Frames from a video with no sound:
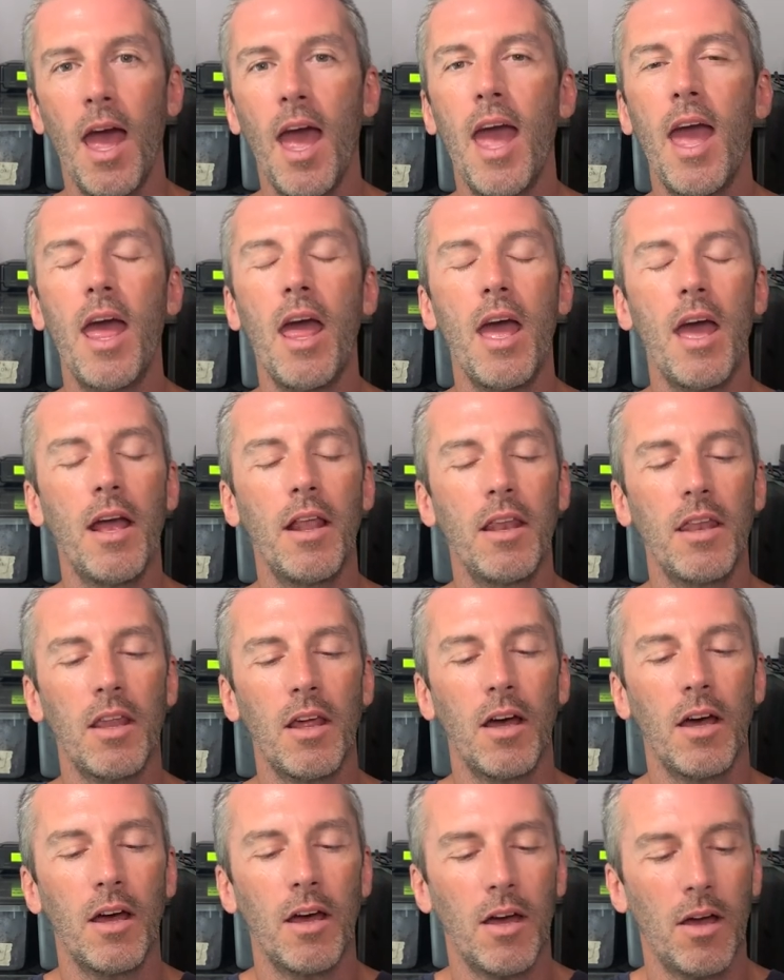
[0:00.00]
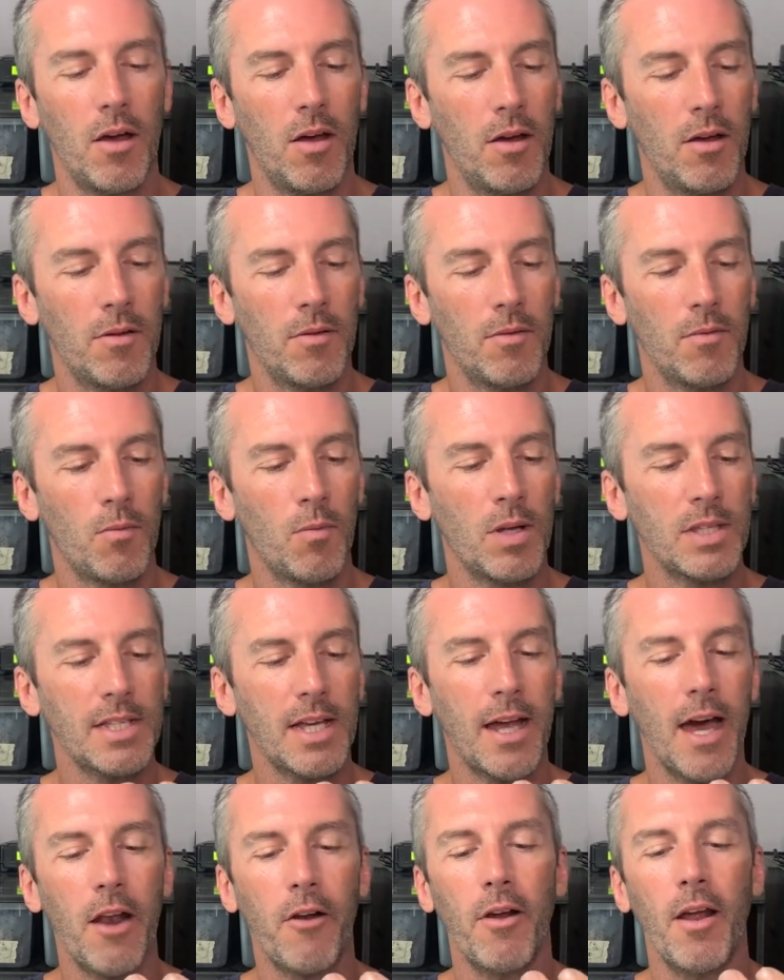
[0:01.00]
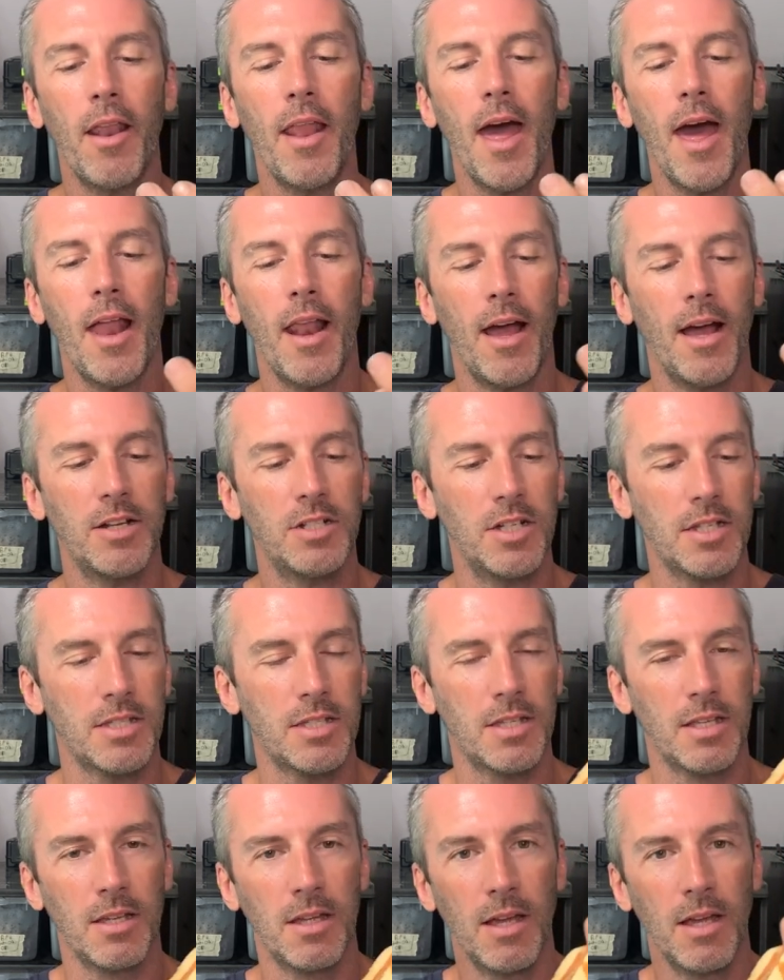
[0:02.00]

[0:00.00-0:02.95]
And once I got her on that, I just